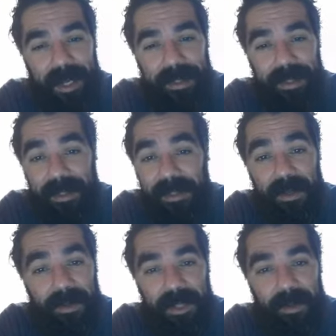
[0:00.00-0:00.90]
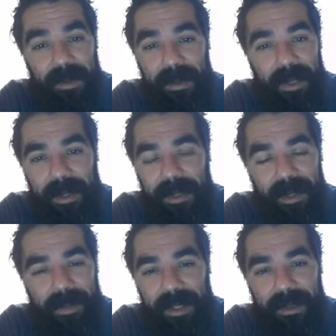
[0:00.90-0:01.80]
I see the snow job going on, and
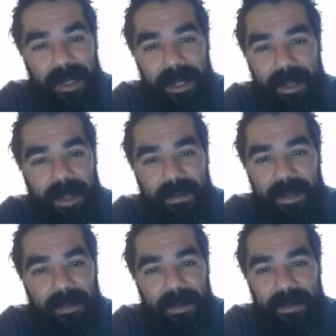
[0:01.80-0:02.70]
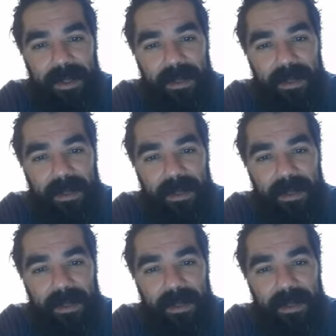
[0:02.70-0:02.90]
I'm like, they're getting conned for like fifty,